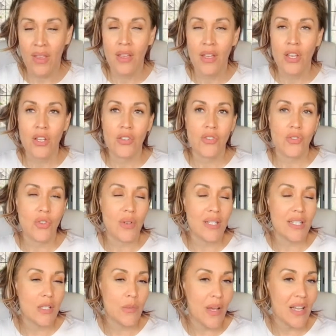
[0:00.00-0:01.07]
So don't
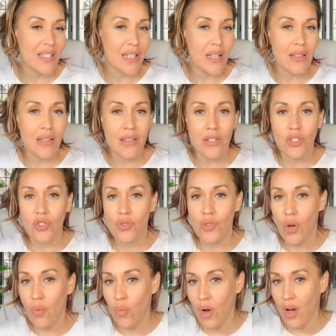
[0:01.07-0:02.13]
expect anything that you
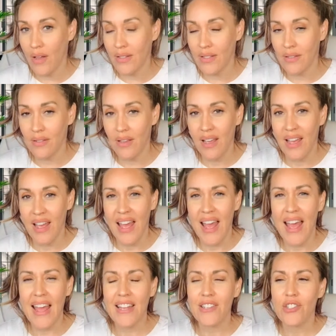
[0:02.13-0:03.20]
don't want.
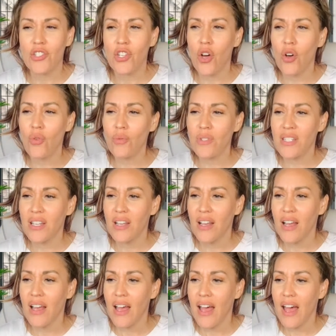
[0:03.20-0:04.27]
And don't
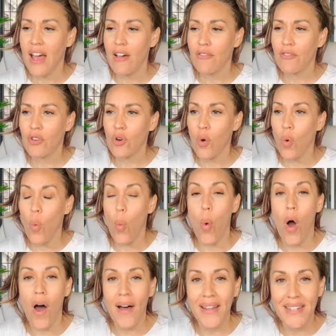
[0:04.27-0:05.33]
ever
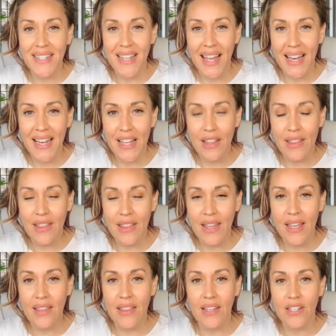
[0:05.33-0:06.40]
want
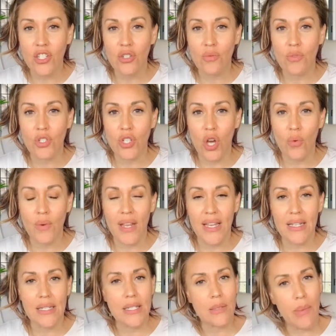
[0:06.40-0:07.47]
anything that you don't
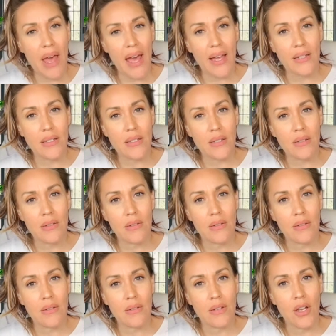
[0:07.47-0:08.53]
expect.
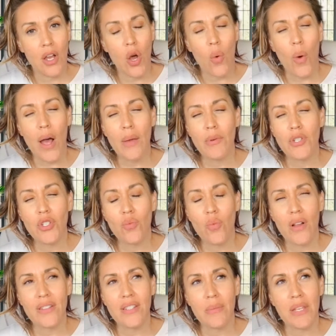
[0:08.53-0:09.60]
Why would you
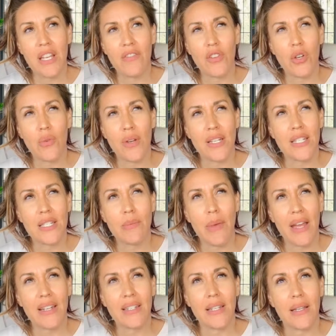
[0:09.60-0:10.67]
want something if you don't
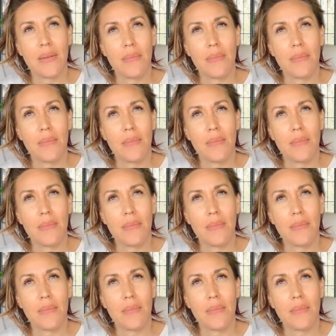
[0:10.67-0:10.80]
expect it?